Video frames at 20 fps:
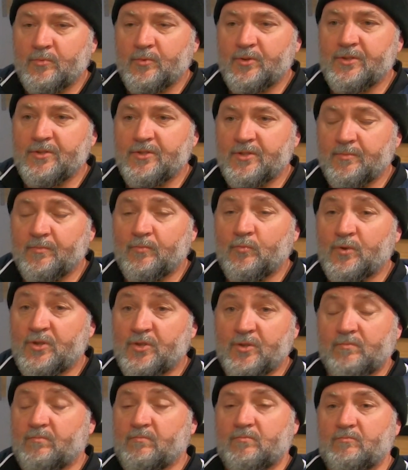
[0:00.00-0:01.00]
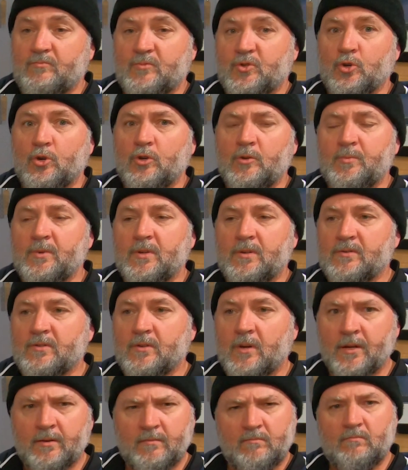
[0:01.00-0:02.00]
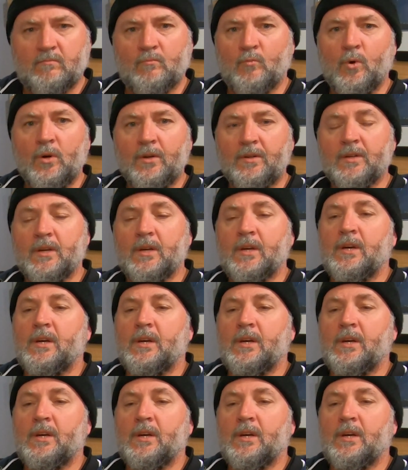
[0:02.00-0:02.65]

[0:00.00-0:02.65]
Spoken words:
which shocked me. I was like, what?